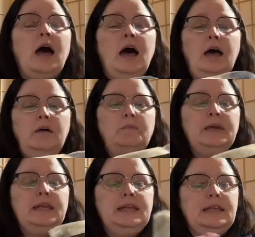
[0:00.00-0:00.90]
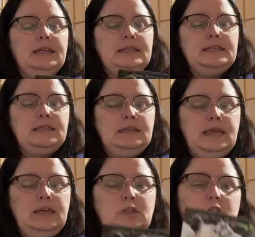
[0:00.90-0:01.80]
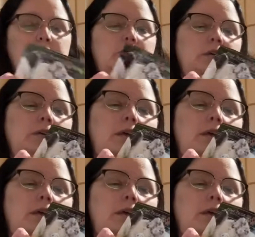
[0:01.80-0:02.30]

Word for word: uh, but it is endangered.